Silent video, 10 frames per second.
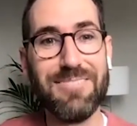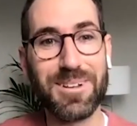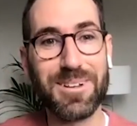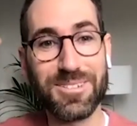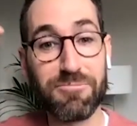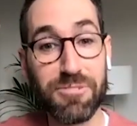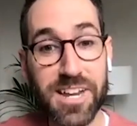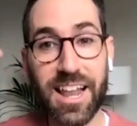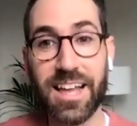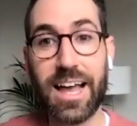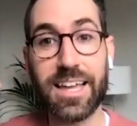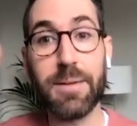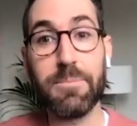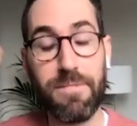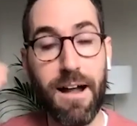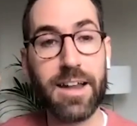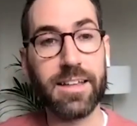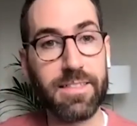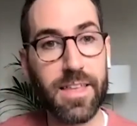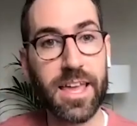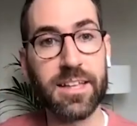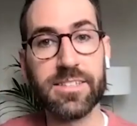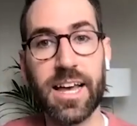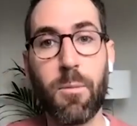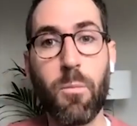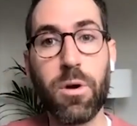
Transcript: because i really like i keep finding things and i